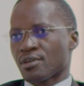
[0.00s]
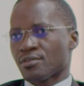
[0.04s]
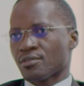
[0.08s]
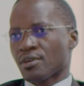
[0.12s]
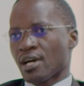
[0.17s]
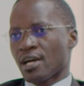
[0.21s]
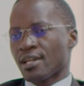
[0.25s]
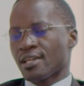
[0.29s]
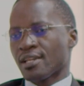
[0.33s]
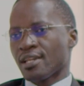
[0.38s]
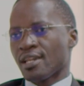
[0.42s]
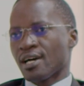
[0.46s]

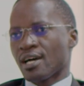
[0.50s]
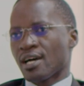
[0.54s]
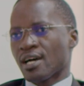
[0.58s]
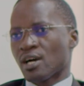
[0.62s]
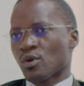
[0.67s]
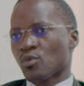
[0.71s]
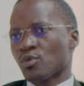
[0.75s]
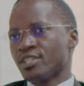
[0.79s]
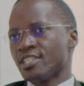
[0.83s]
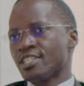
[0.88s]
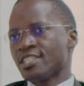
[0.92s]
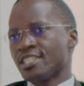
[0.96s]
under
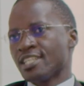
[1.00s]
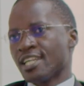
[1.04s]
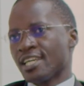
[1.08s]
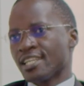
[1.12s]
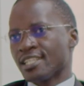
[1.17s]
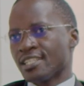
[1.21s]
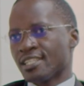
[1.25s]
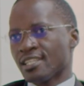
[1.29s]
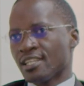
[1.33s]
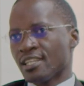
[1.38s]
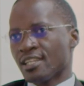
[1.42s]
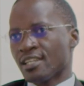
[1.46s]
quality
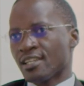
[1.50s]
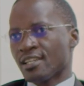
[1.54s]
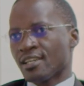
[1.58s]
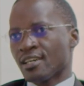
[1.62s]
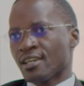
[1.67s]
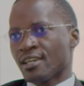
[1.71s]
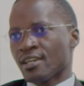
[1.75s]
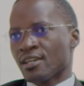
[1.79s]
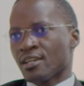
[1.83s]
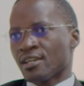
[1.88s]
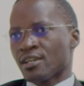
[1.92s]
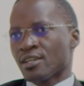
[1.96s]
line,
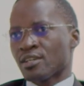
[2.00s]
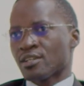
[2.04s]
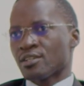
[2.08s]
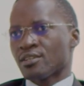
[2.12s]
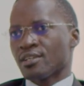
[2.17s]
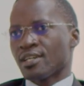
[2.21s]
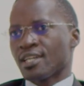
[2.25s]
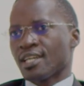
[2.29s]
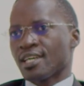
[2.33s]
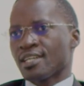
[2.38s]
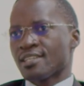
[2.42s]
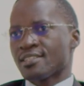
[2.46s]

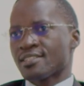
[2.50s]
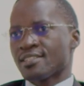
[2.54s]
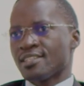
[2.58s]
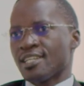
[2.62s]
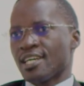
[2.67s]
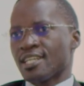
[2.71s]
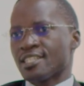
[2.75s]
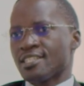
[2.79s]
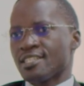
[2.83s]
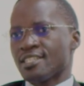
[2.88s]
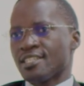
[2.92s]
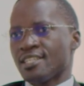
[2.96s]
realize
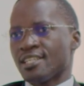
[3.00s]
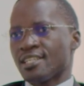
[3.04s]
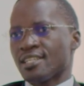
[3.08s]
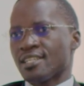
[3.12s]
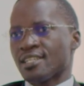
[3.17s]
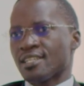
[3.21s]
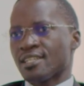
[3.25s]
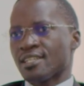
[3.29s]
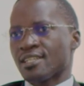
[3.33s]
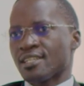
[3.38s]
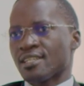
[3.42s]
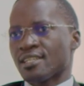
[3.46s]
that
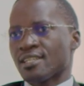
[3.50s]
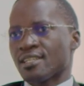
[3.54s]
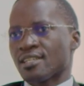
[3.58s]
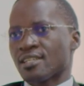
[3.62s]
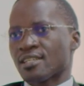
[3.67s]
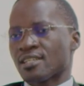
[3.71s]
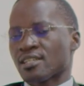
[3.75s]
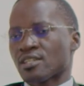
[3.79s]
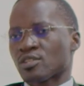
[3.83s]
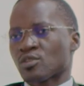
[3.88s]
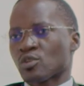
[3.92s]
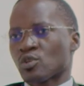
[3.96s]
the
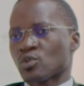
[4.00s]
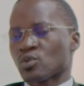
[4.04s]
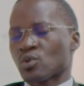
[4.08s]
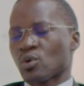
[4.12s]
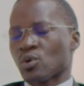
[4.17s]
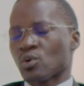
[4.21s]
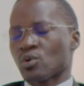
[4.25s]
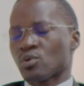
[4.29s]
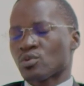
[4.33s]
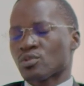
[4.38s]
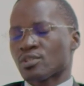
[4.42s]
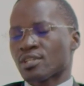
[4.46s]

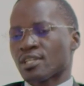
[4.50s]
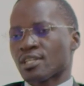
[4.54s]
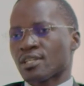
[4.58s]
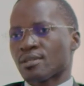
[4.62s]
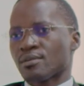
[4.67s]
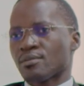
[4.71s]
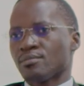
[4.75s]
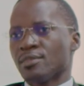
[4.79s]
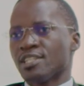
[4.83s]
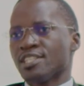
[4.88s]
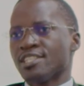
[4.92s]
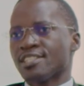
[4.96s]
total
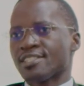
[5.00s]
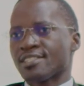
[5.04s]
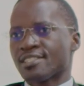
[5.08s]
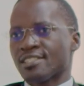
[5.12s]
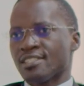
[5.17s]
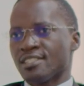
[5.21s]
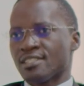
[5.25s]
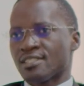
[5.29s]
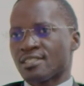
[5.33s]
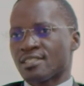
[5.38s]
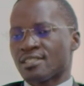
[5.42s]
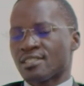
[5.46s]

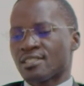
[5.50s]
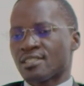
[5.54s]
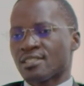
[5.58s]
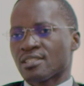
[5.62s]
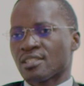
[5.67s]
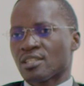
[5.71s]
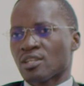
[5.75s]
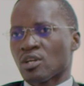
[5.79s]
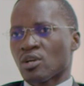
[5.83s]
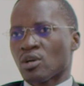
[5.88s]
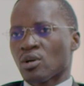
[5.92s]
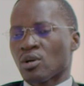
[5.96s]
medicines
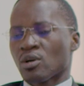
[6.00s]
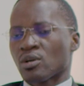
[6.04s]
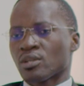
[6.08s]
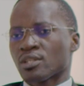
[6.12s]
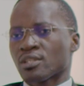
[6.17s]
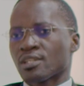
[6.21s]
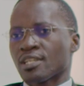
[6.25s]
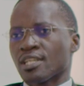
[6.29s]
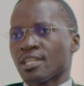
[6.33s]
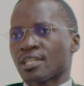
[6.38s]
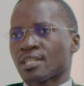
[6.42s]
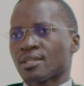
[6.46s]

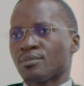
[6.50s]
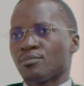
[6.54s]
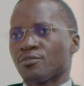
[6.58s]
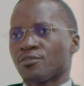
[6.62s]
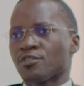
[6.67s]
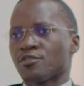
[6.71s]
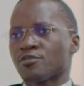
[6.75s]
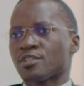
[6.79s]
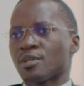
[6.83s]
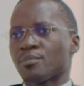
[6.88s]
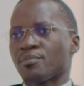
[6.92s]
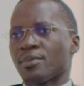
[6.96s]
taking
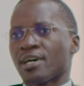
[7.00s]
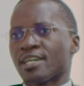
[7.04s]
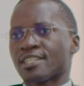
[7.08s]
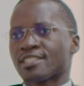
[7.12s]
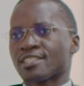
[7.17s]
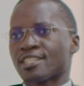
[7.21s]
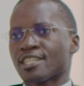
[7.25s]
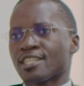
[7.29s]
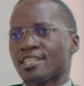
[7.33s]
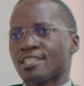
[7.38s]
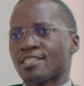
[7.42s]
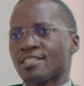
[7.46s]

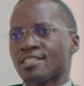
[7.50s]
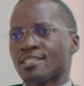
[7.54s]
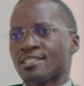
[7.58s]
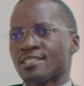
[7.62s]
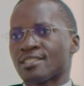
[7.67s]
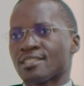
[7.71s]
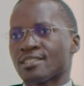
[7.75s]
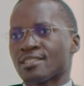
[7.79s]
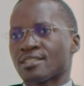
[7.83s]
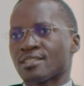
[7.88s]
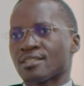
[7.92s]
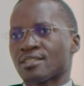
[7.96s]
50%,
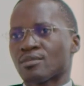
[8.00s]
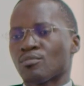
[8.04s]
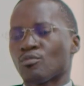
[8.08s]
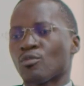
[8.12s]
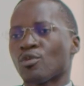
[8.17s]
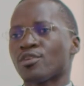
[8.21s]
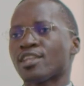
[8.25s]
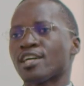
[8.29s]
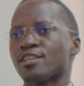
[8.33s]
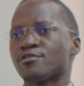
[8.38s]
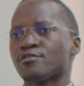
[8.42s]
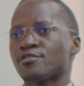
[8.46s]

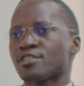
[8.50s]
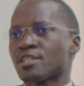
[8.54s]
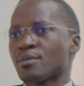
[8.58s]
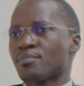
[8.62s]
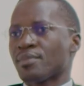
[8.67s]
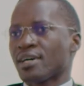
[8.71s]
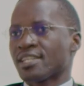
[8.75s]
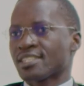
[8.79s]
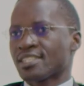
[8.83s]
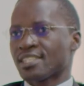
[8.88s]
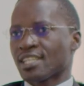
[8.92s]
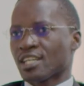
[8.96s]
more than
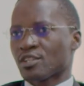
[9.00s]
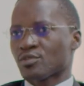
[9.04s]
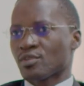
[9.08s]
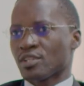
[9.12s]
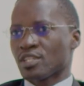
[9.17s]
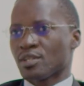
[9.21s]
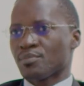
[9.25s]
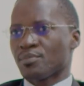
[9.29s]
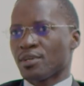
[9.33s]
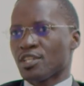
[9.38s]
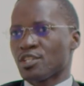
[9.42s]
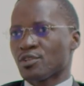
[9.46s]
50% actually,
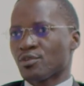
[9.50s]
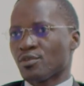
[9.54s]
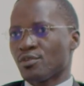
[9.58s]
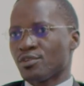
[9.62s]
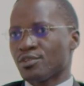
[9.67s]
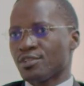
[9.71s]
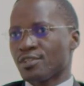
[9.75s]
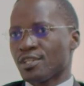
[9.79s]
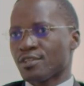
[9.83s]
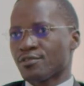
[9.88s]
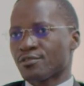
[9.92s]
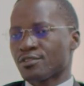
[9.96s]
depending on
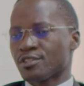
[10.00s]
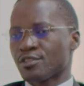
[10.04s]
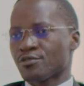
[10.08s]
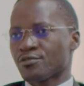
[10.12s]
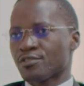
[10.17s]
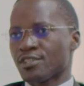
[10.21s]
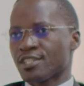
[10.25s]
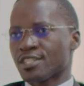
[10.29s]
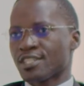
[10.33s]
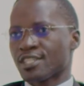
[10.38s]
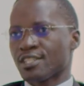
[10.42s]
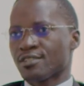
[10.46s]
the
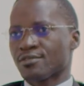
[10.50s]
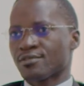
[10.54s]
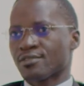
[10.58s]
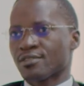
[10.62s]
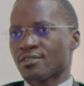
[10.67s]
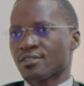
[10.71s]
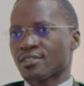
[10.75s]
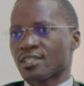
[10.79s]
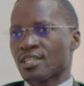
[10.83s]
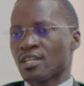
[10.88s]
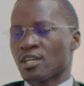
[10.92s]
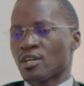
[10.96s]
different
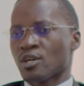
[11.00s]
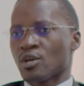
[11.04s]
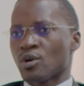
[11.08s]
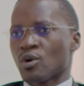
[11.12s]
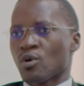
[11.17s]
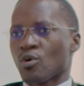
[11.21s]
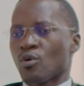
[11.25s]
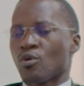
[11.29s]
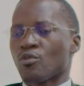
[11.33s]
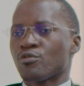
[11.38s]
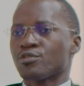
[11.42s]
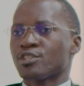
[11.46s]
levels
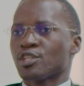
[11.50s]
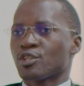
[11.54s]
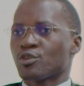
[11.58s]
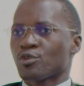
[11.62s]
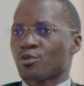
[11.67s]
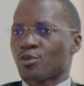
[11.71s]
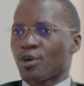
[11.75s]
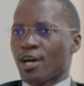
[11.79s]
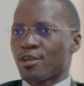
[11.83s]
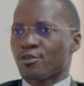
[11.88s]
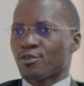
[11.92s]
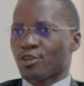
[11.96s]
of the
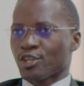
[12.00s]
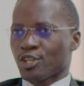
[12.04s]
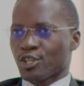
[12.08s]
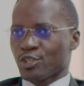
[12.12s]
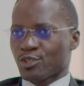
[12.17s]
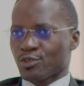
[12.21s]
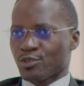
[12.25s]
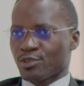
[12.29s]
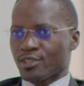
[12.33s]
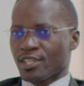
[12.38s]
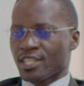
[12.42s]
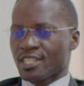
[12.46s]
total
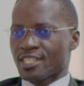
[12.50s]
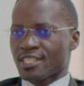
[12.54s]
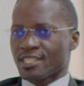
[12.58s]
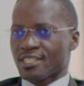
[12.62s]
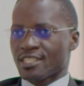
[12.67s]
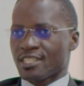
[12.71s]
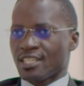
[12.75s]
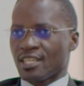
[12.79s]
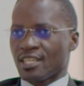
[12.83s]
allocation. That is